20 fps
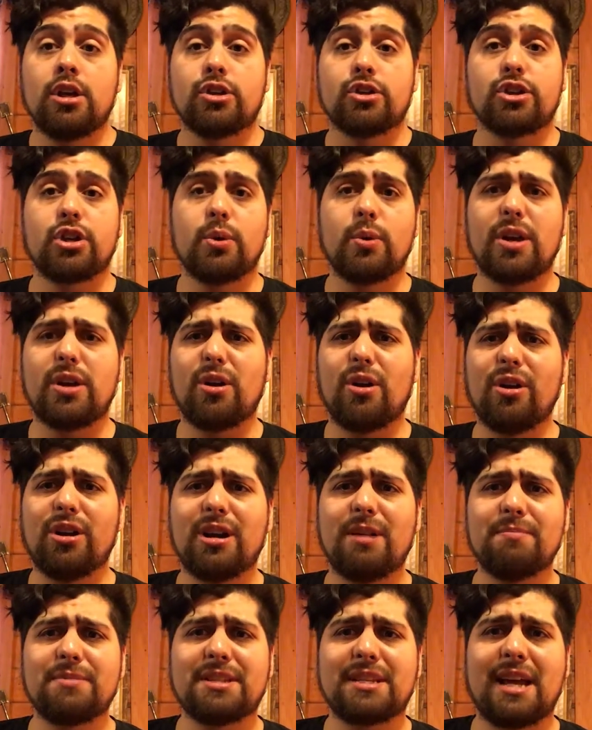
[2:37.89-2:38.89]
So it all
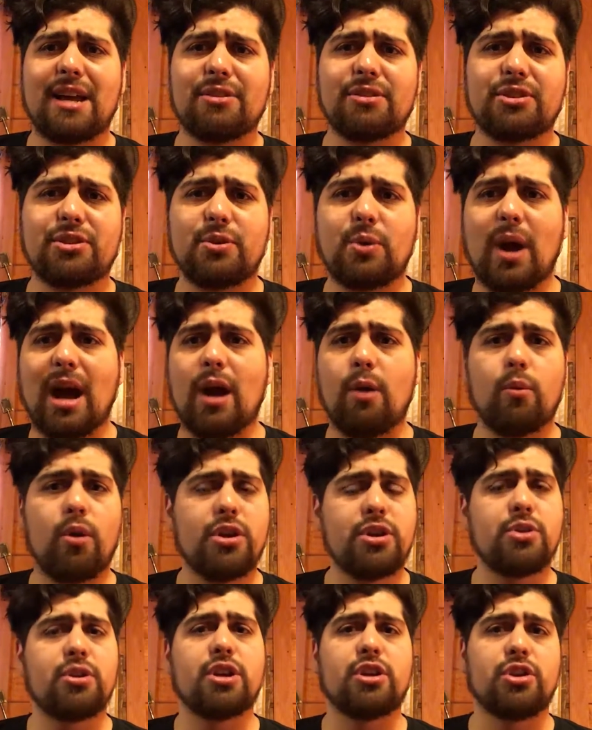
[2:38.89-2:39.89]
comes down to how
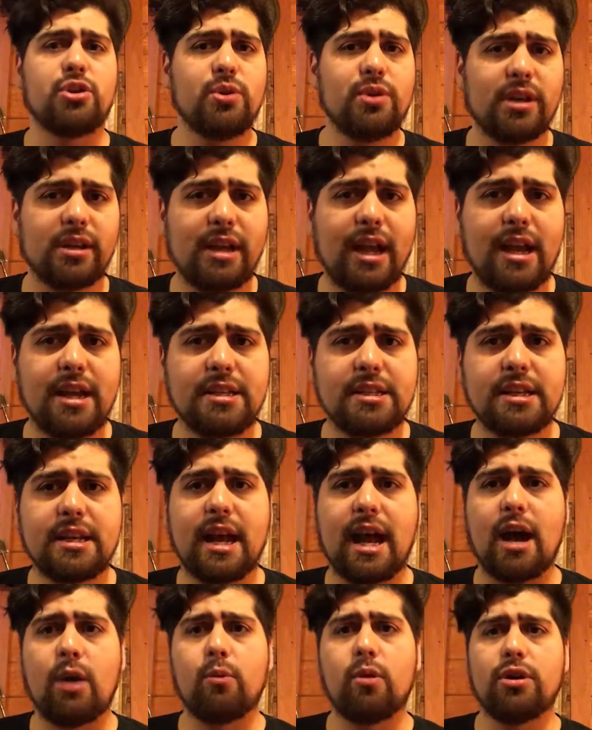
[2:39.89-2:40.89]
well you can utilize it,
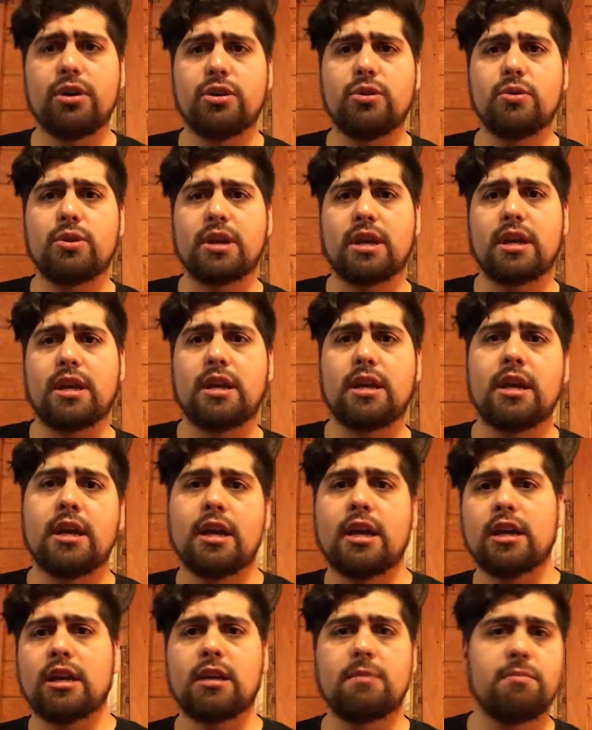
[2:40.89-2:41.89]
how well you can
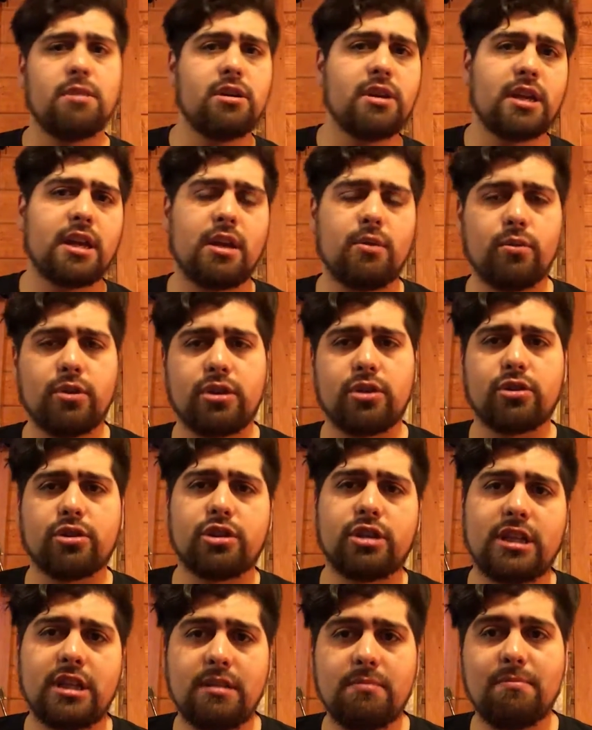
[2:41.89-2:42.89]
communicate with your
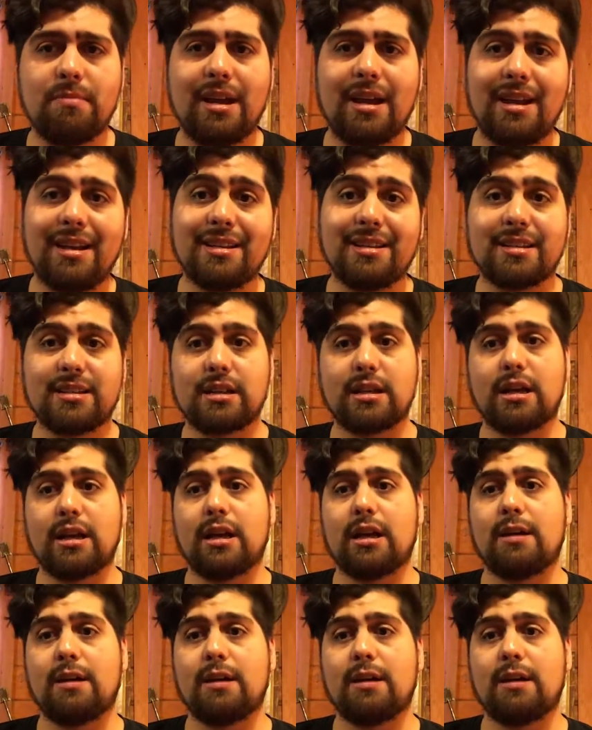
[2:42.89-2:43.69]
teammate,